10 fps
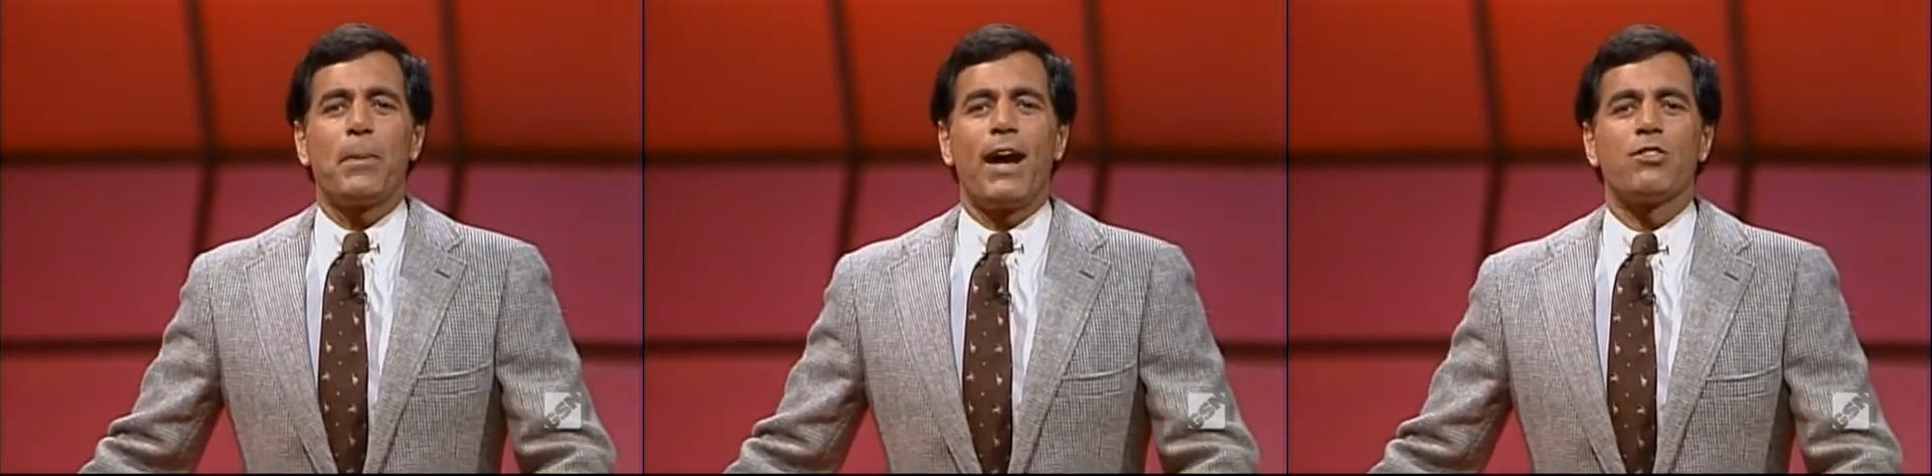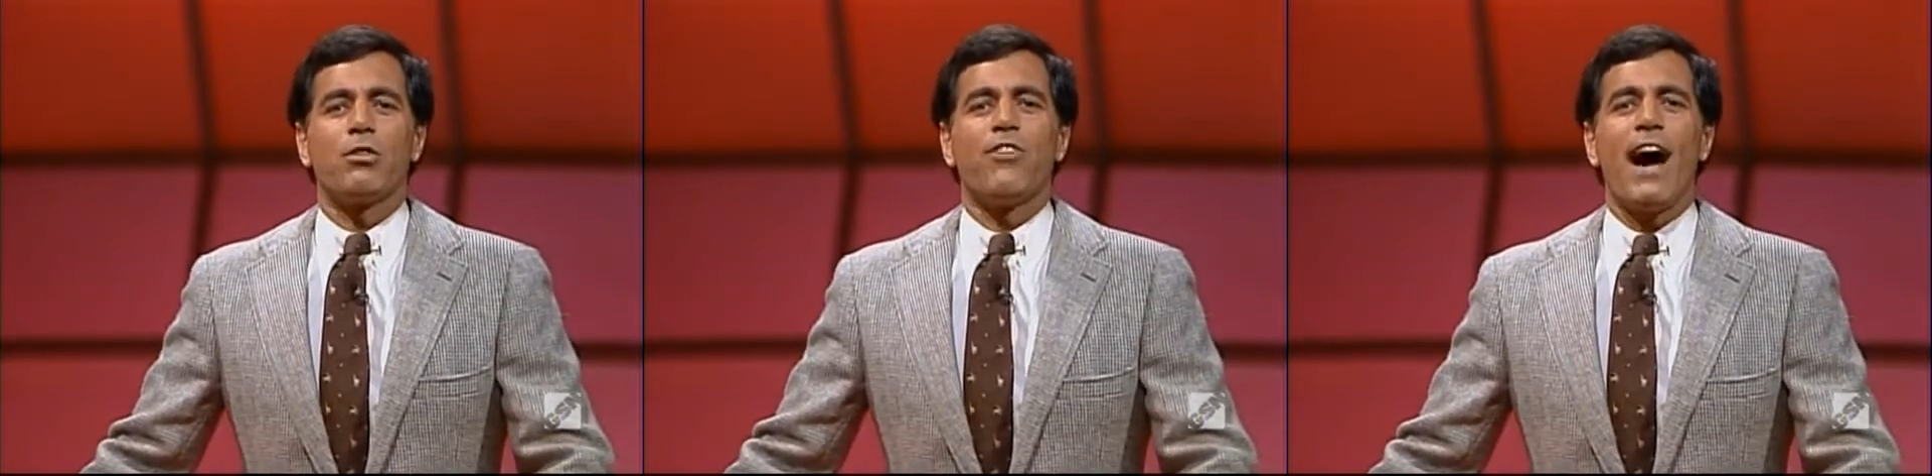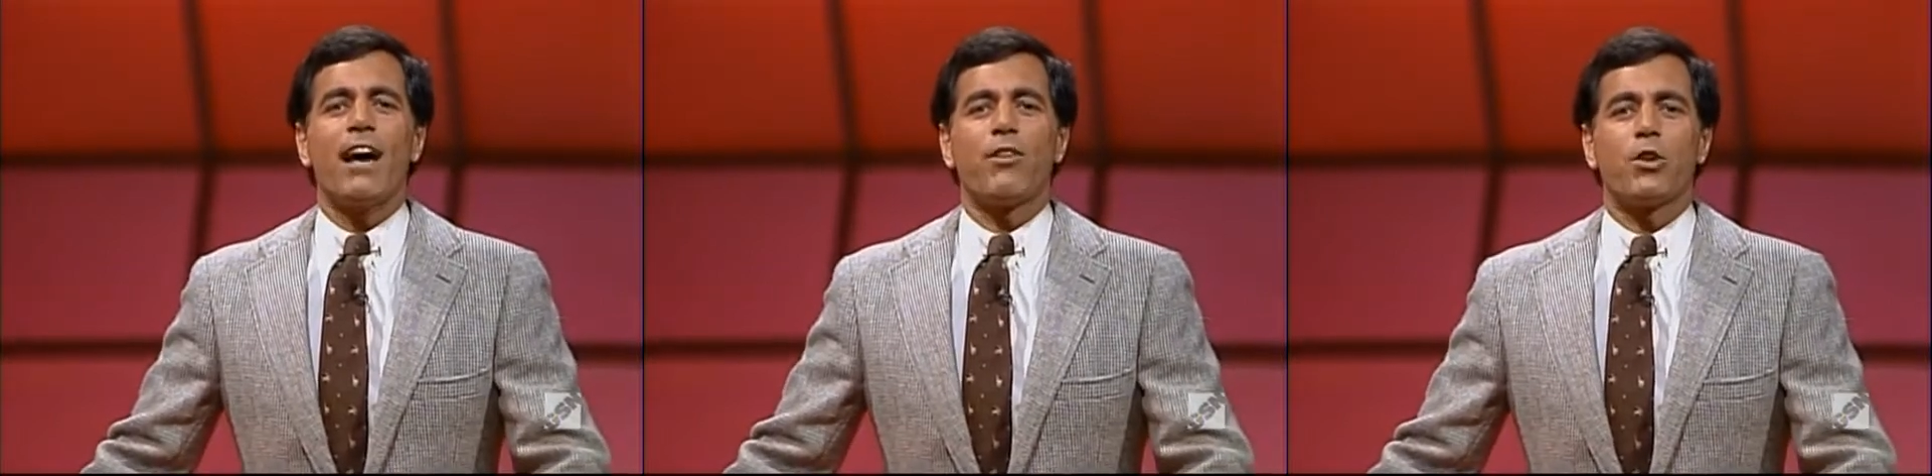players who are
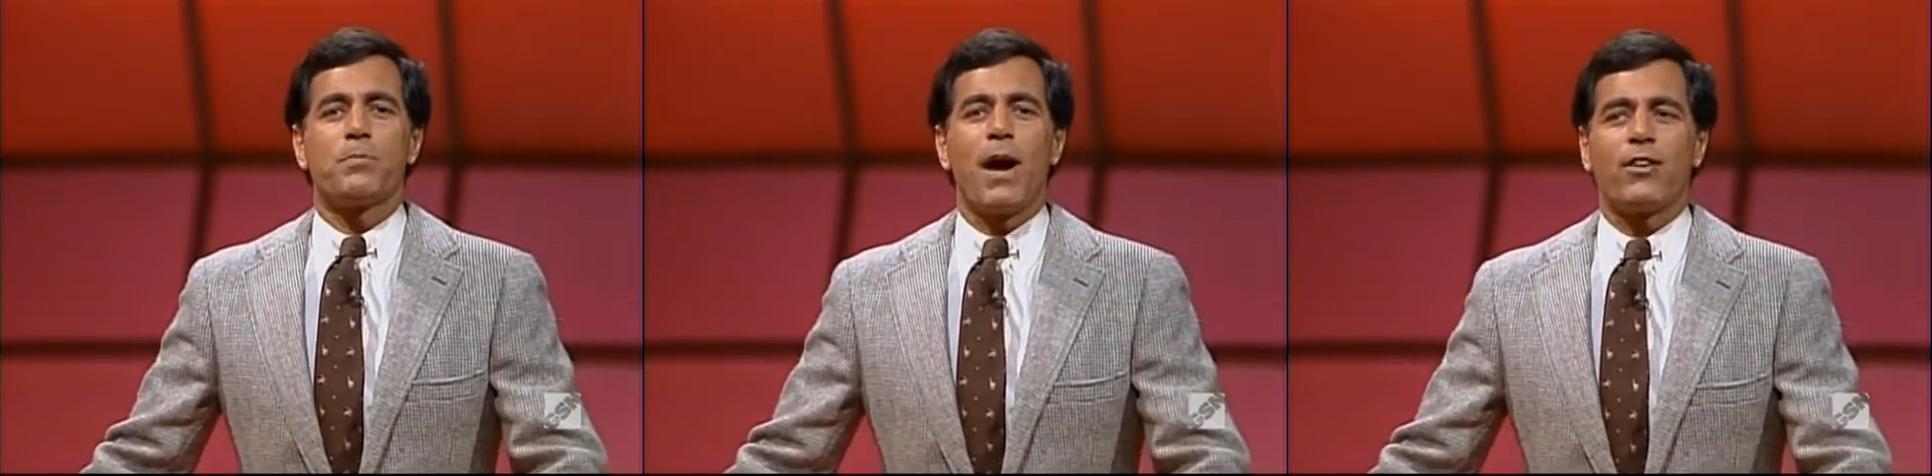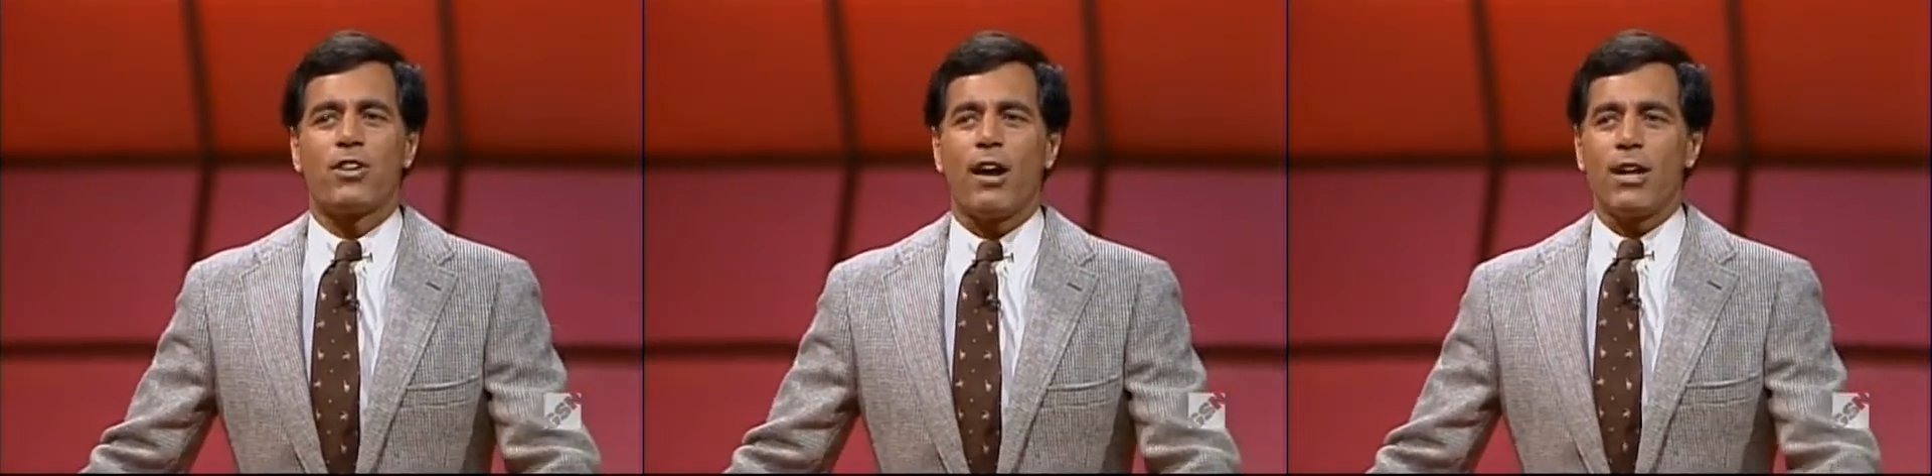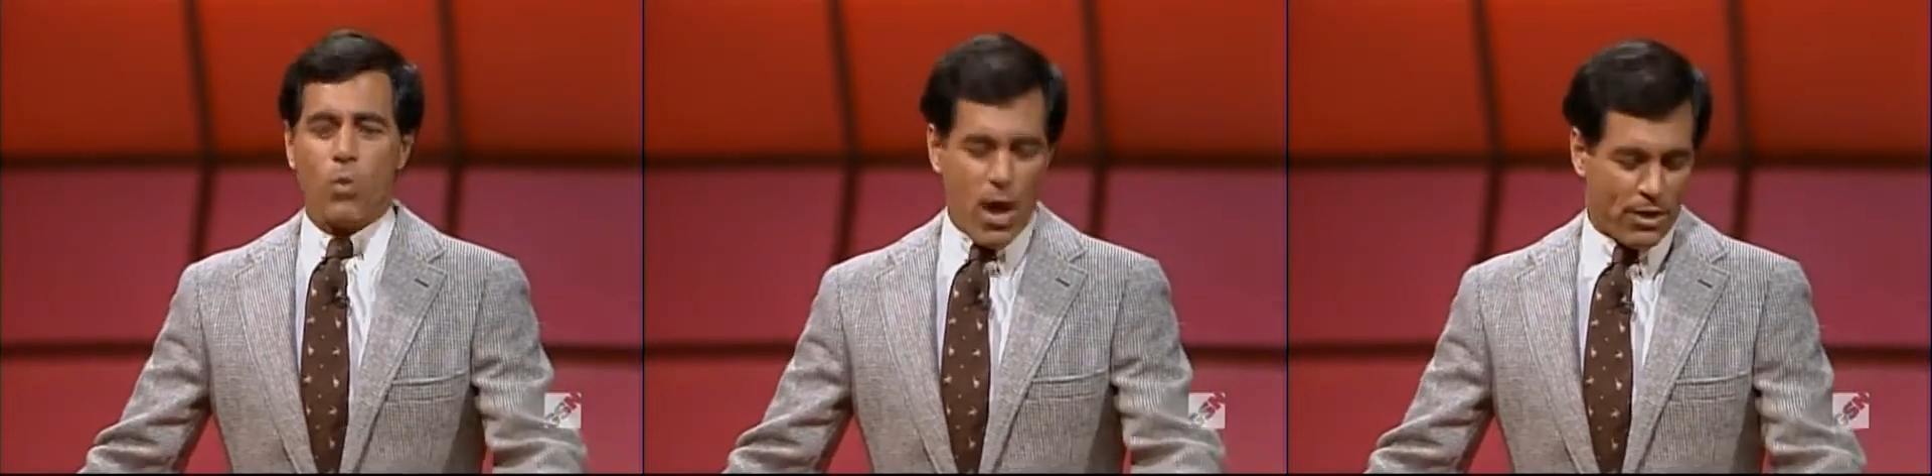vying for those bucks,
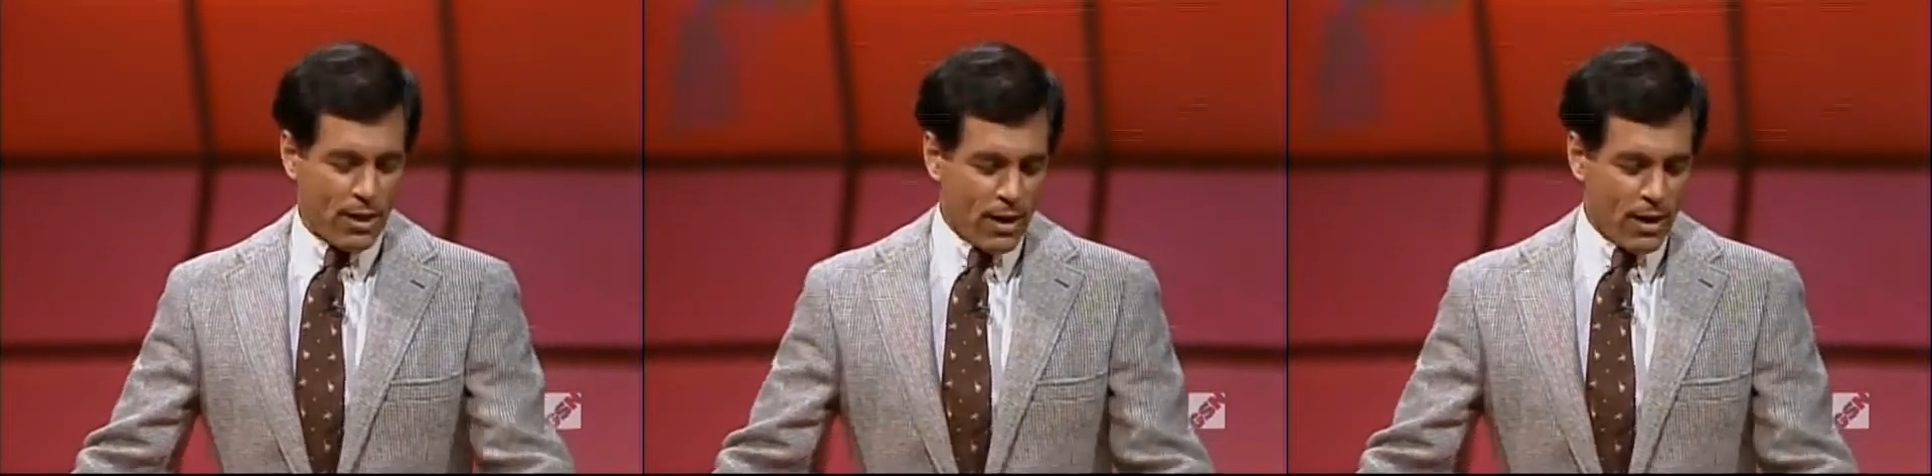starting with